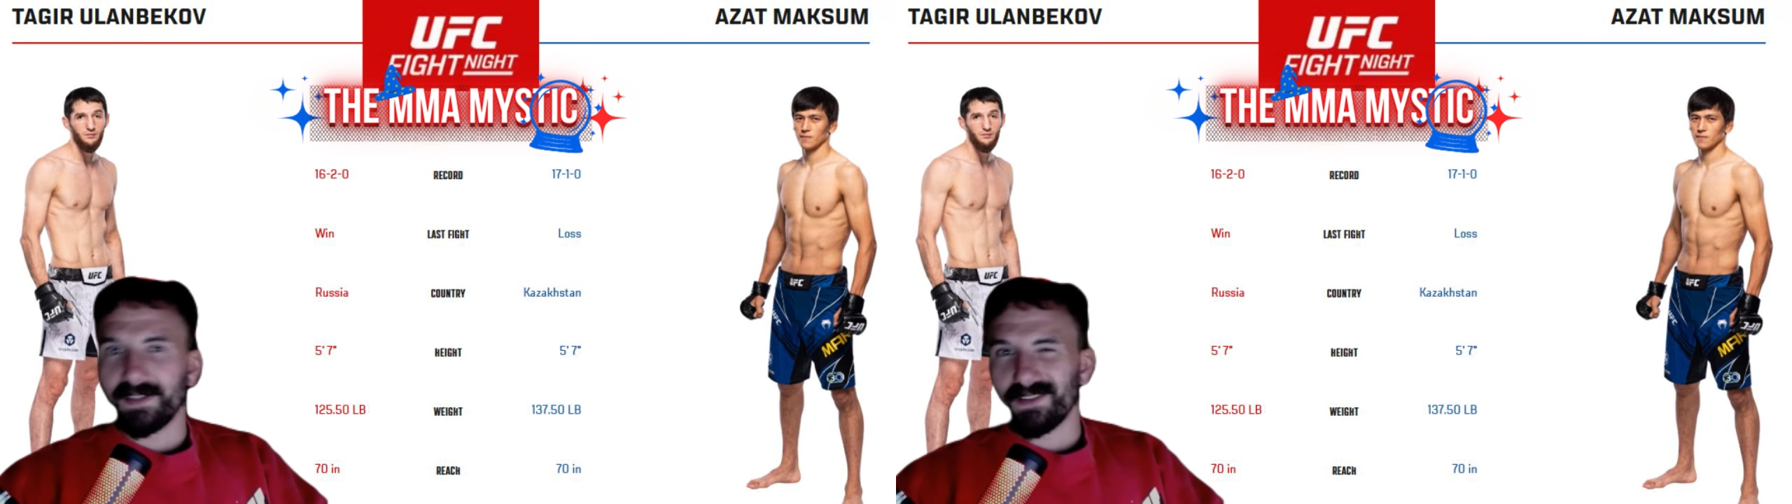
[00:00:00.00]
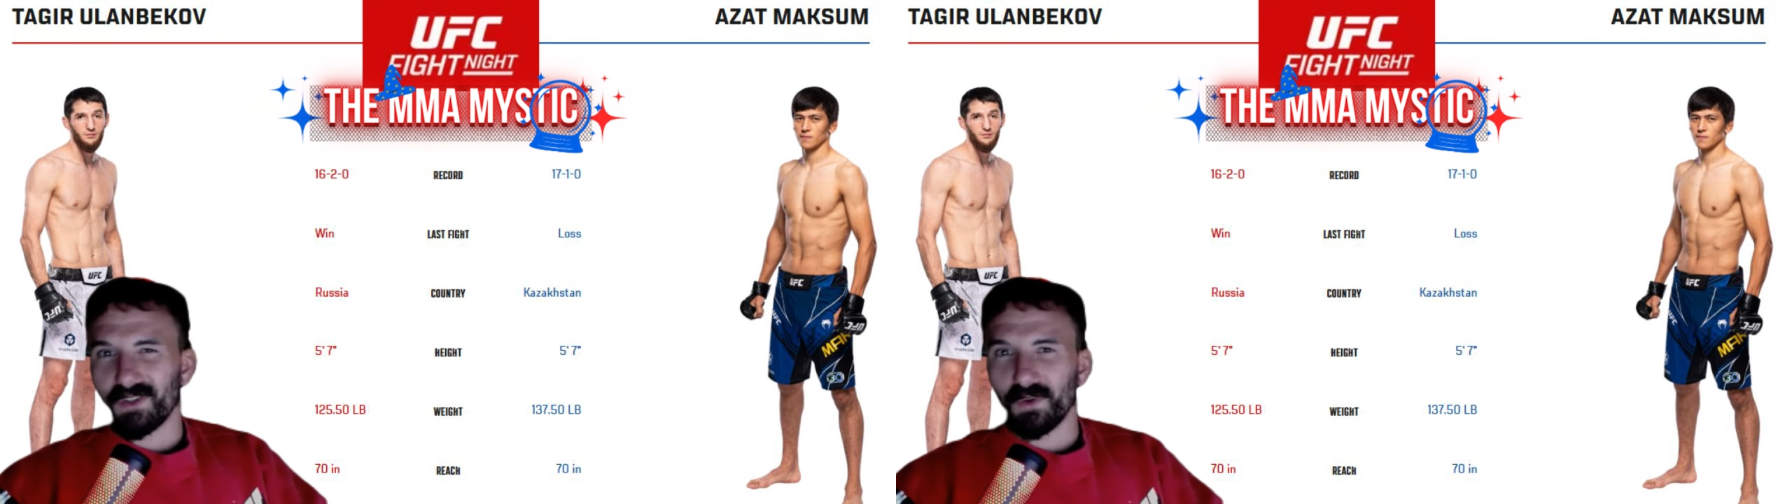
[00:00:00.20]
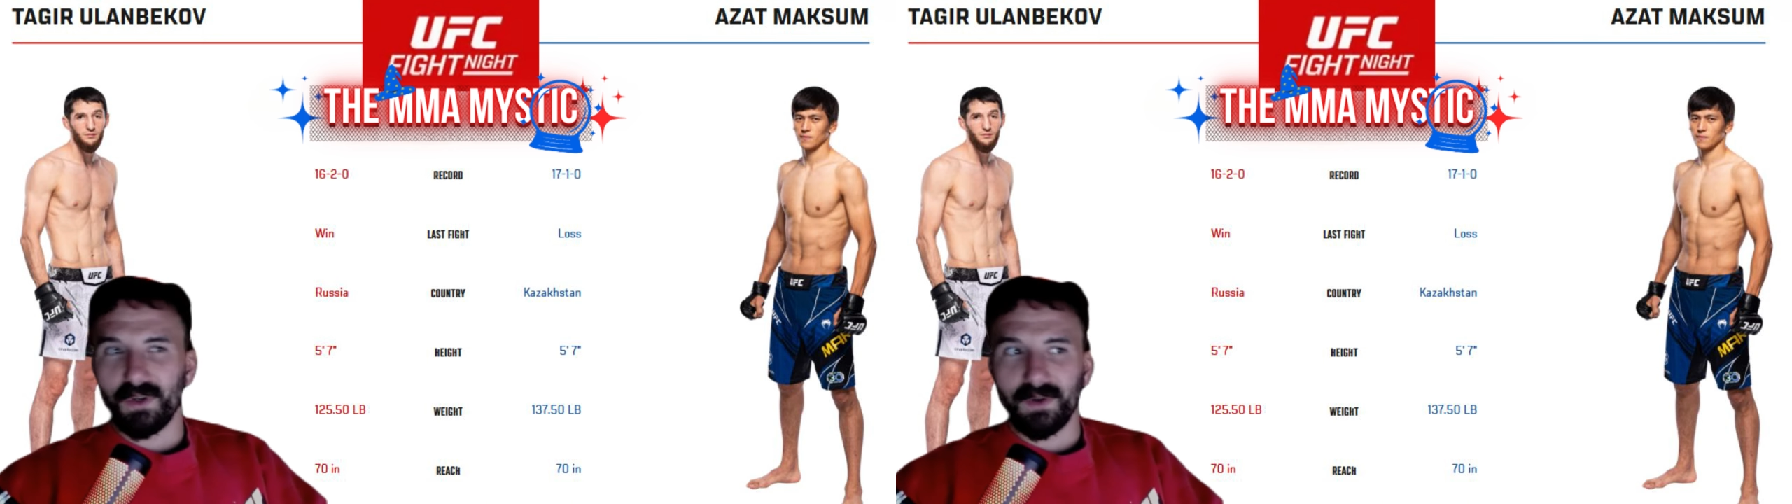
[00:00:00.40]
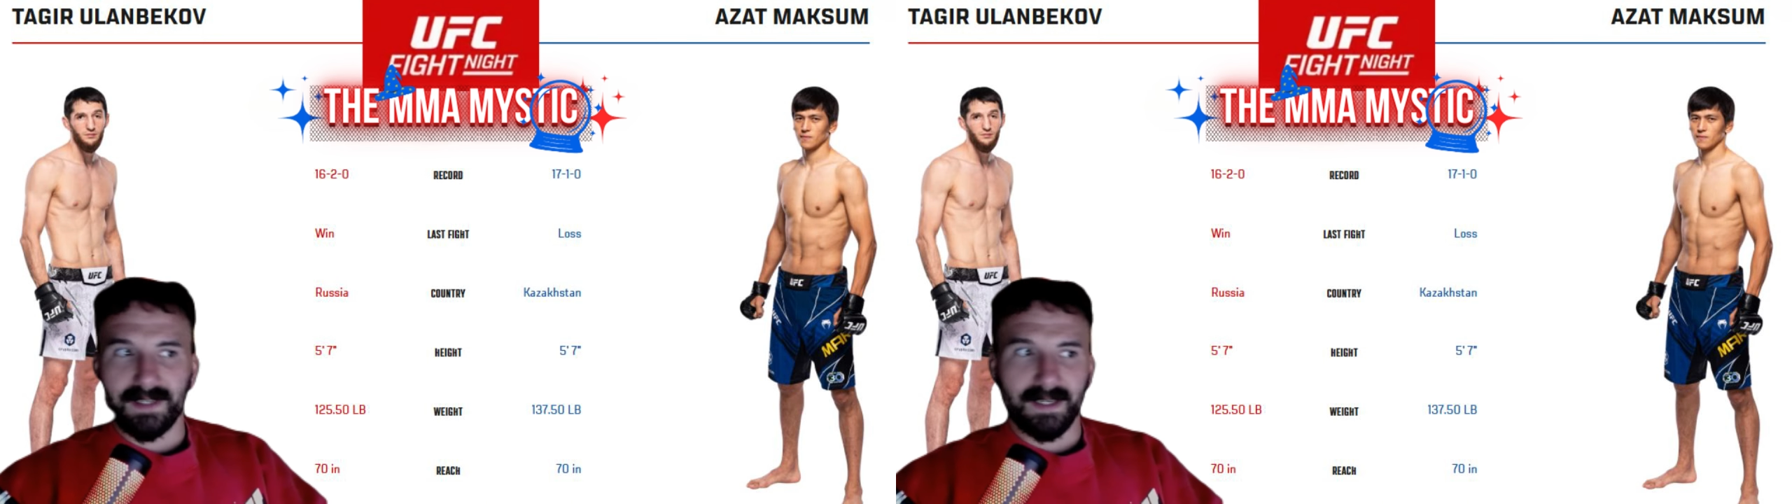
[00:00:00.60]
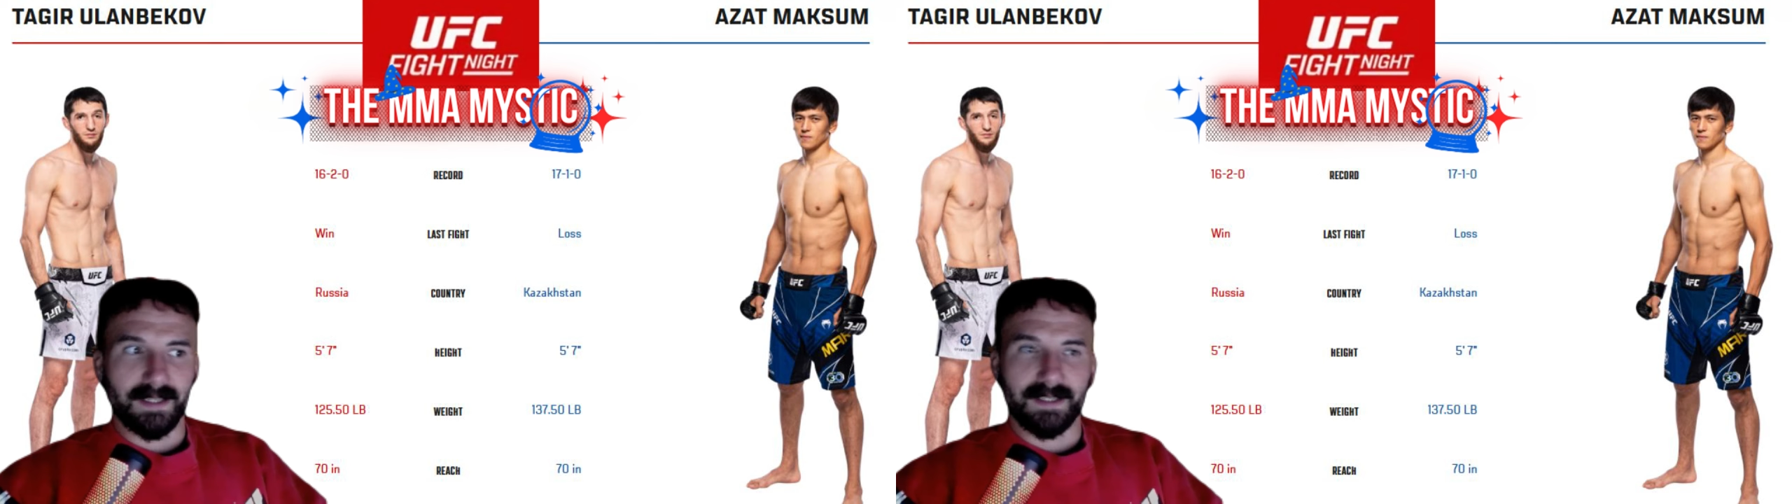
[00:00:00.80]
on short notice
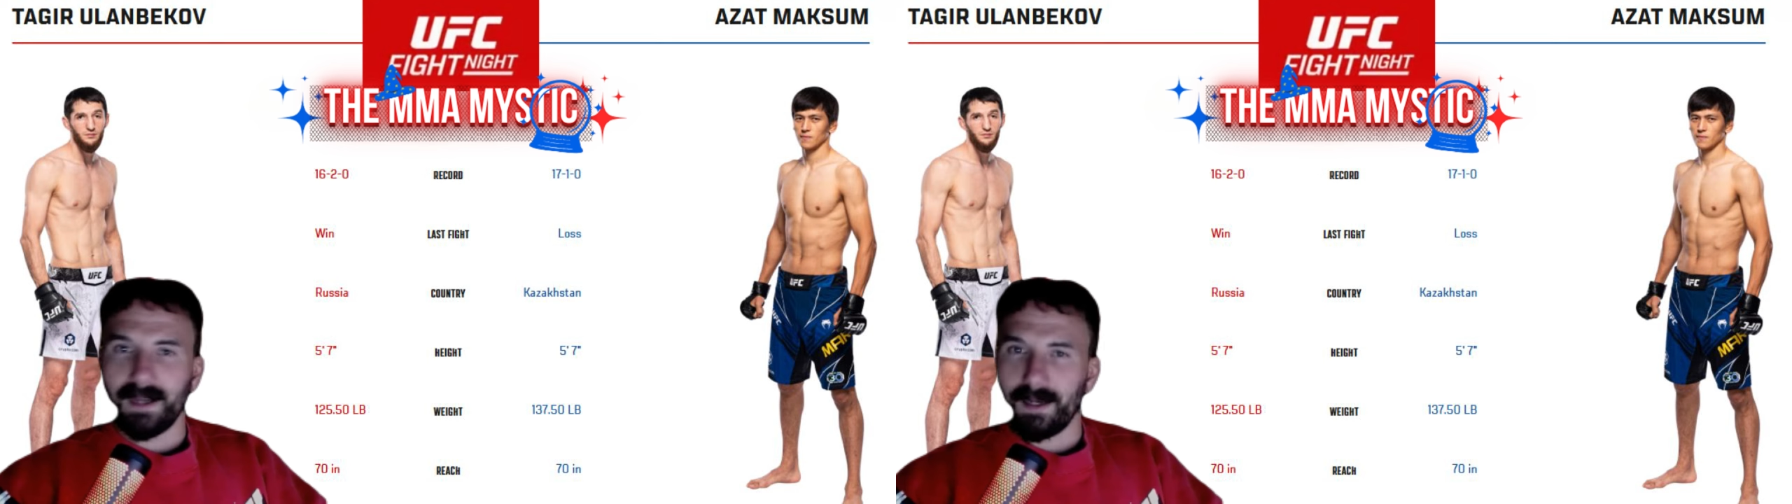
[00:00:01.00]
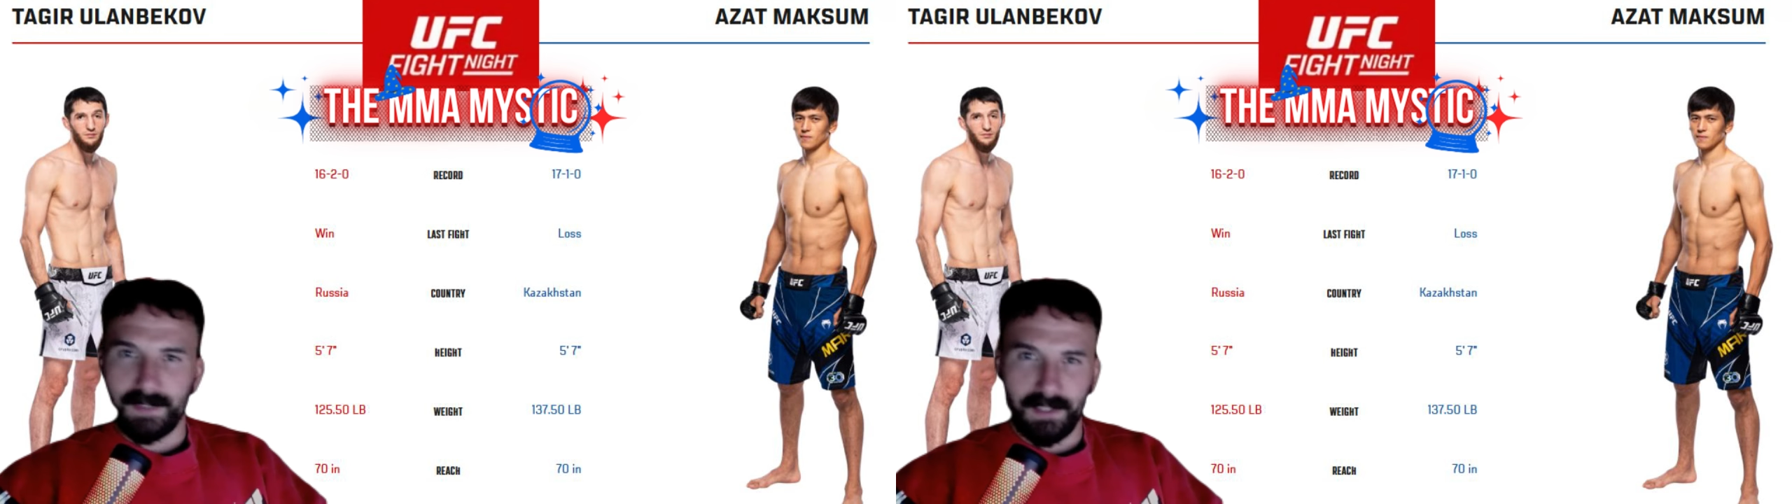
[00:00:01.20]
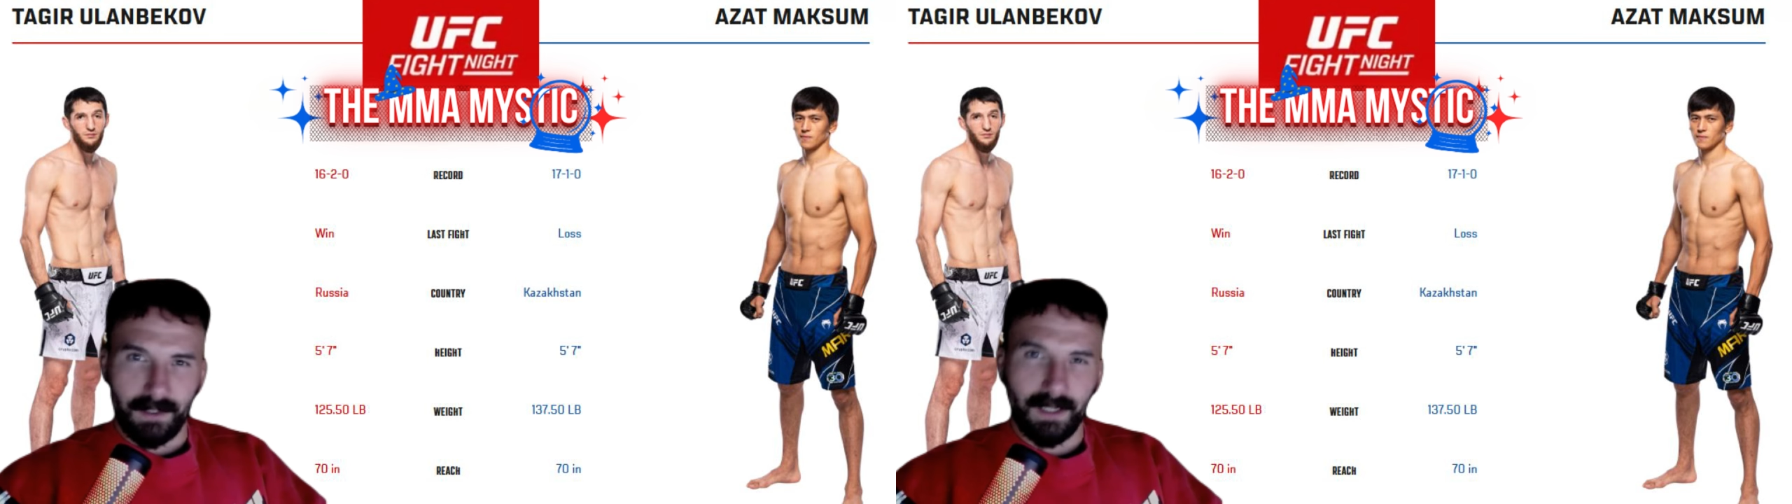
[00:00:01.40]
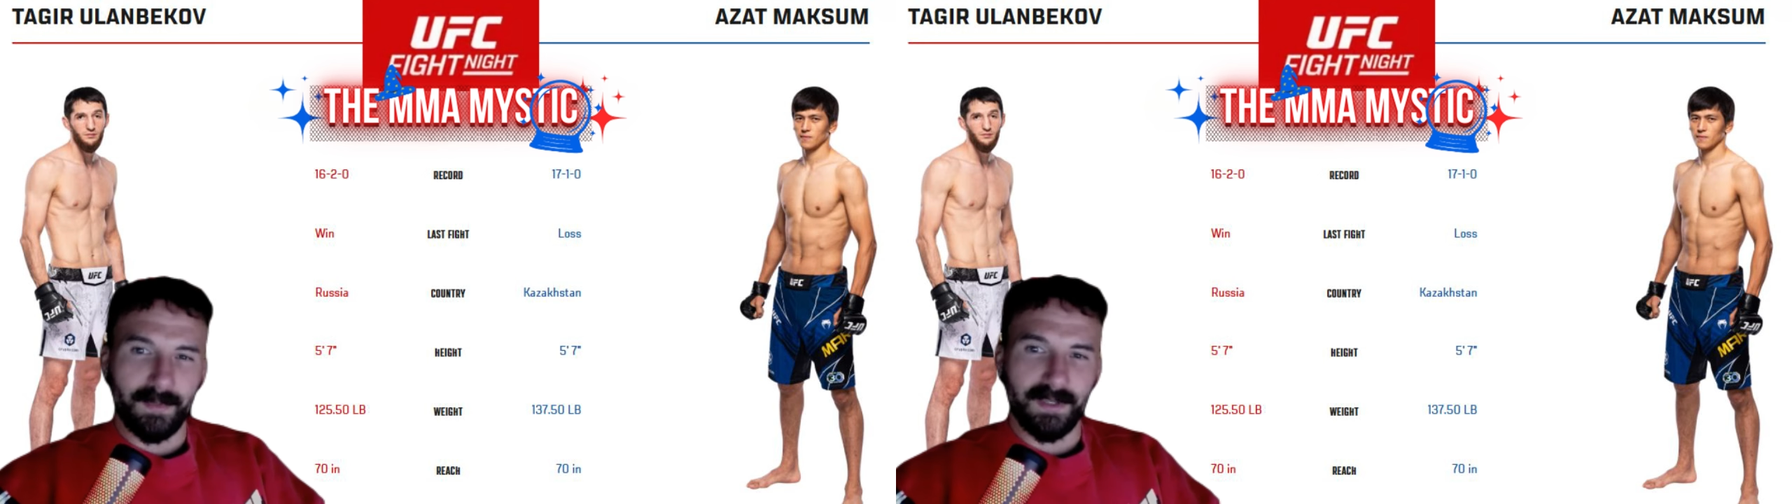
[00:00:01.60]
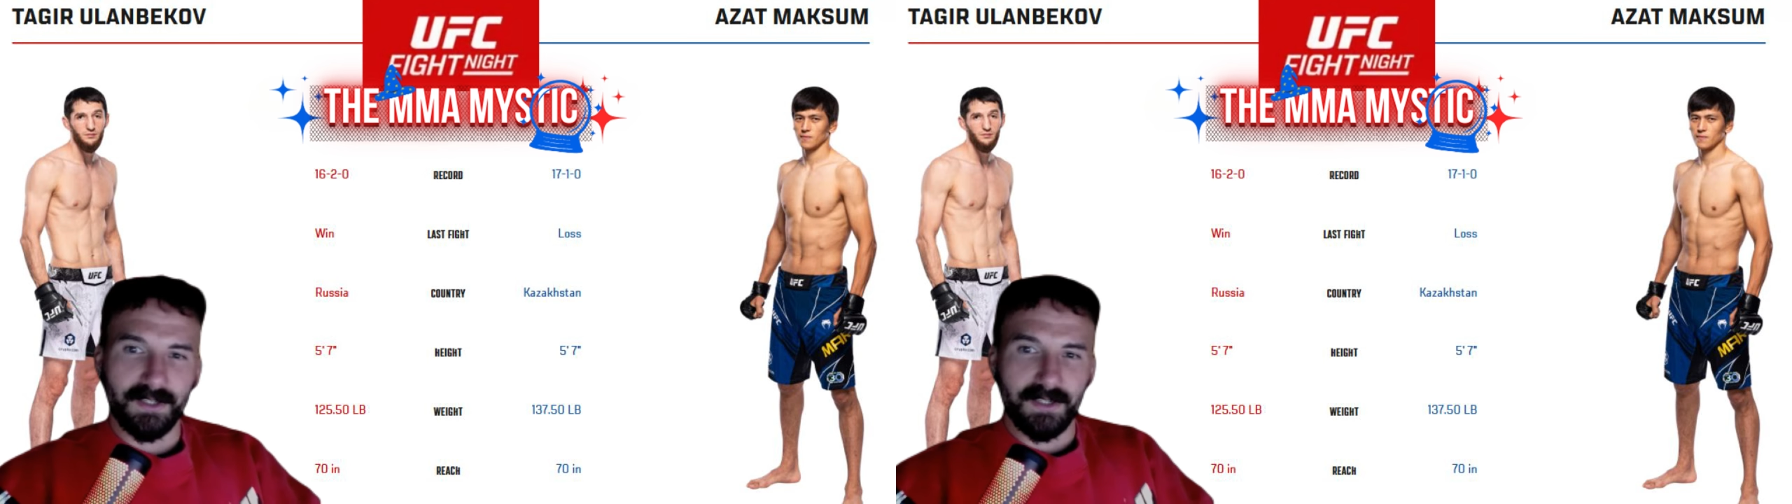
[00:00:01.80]
against top tier
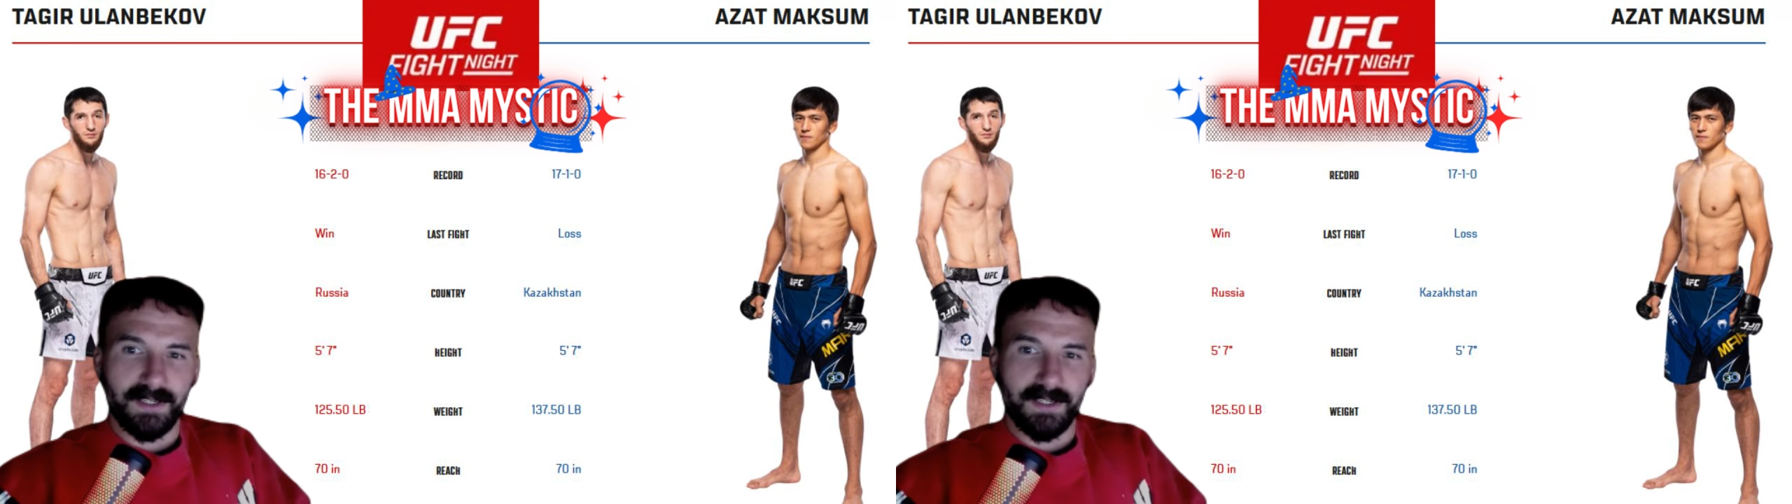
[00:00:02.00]
competition.